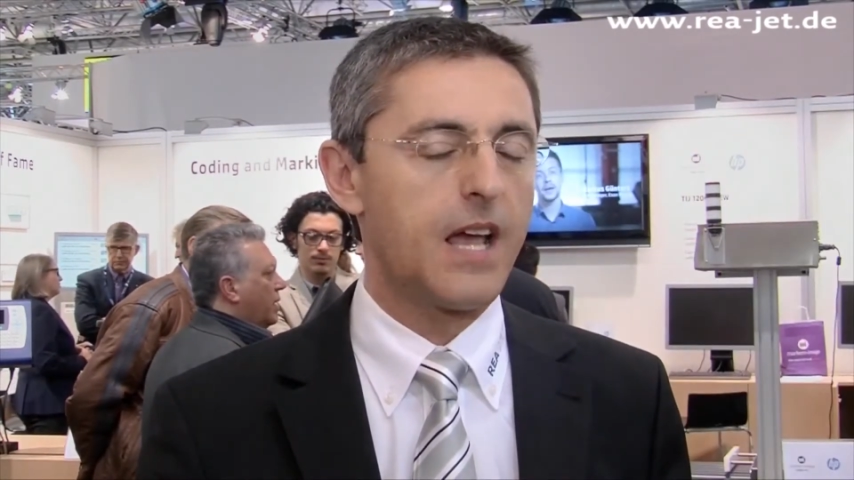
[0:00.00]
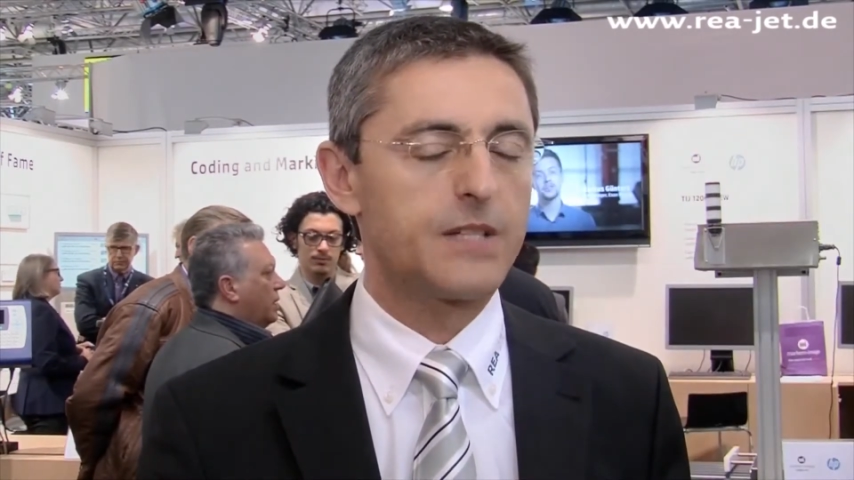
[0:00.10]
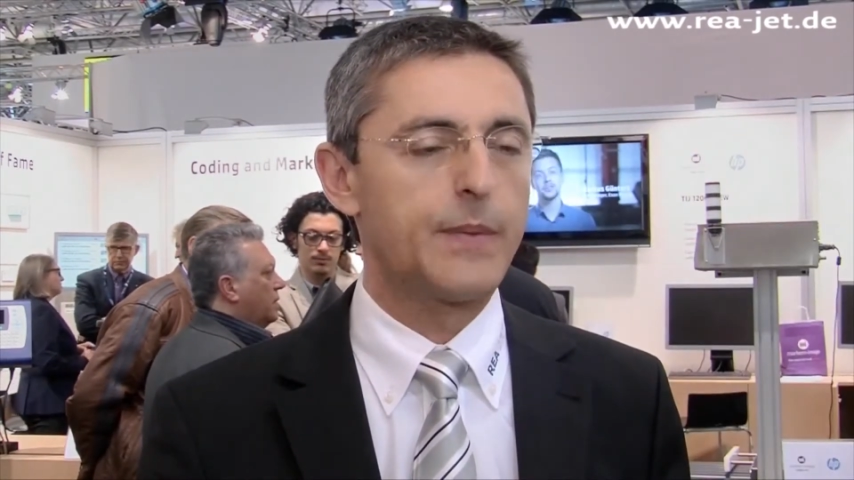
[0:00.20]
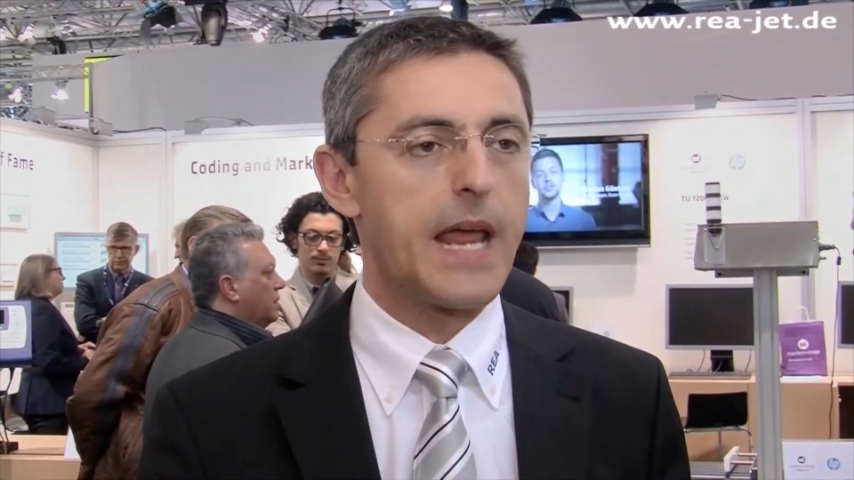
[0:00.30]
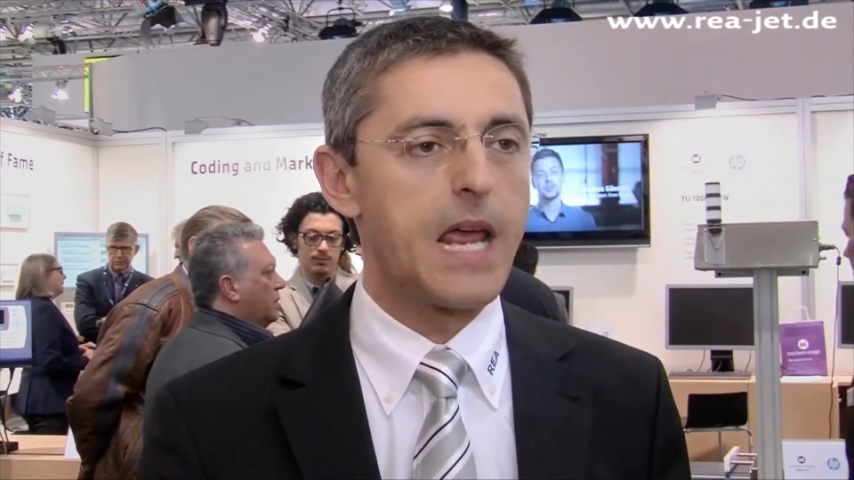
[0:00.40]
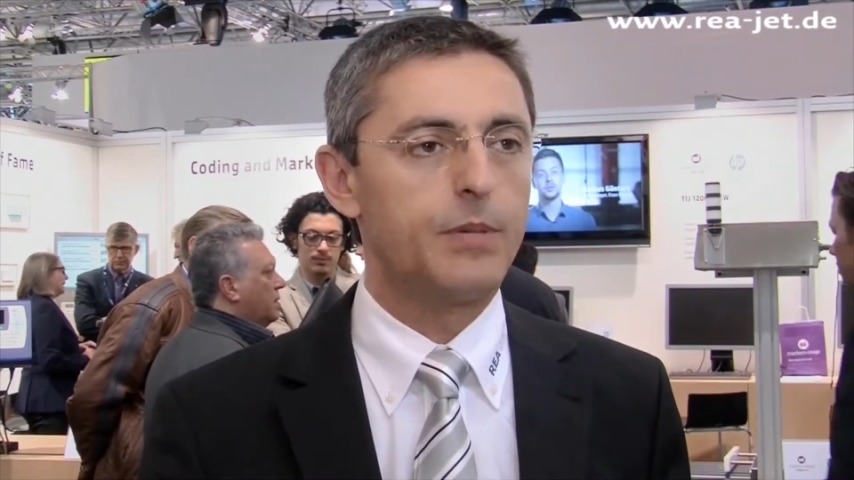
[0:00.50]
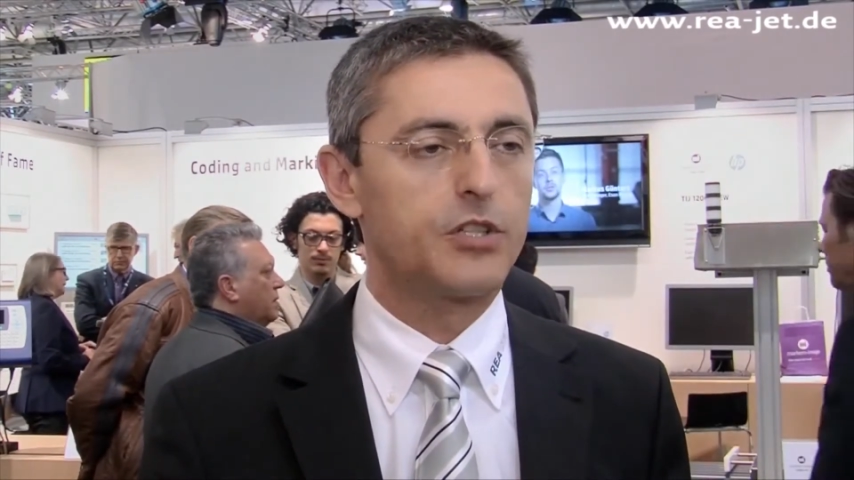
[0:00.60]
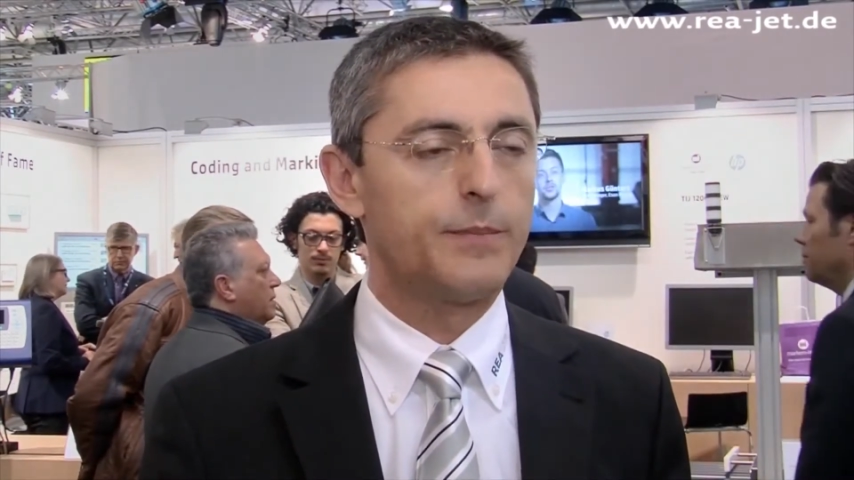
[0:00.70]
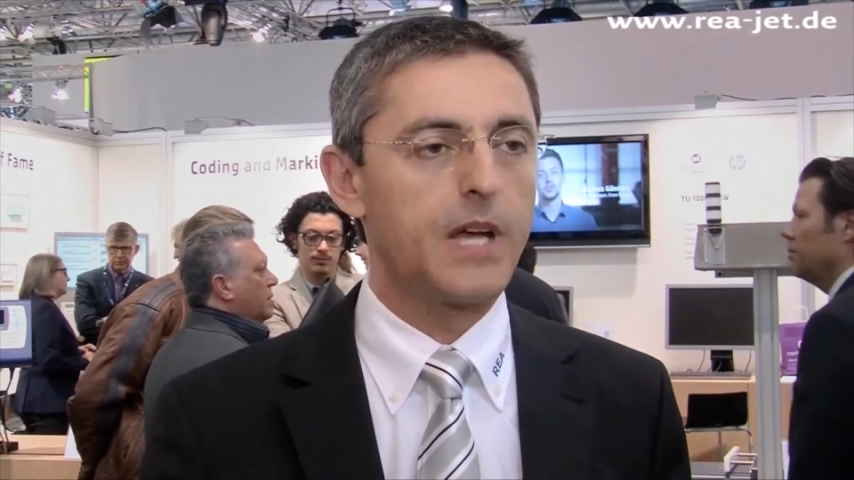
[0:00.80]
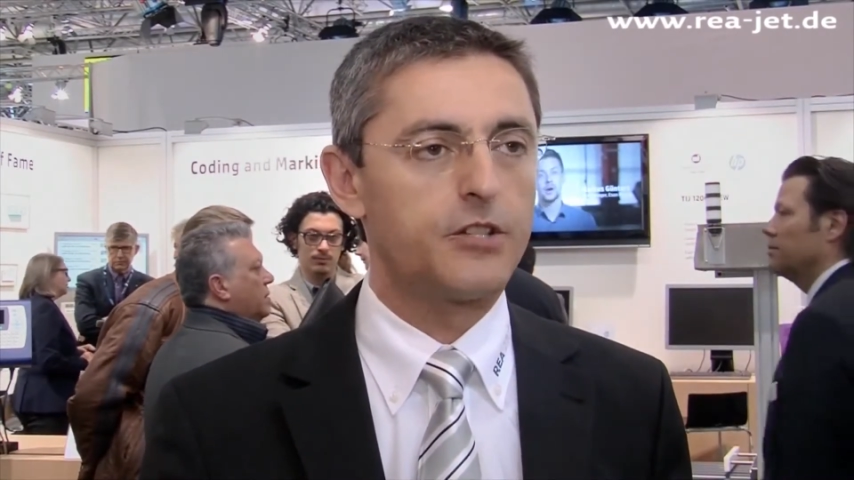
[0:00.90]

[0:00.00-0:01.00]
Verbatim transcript: has been able to be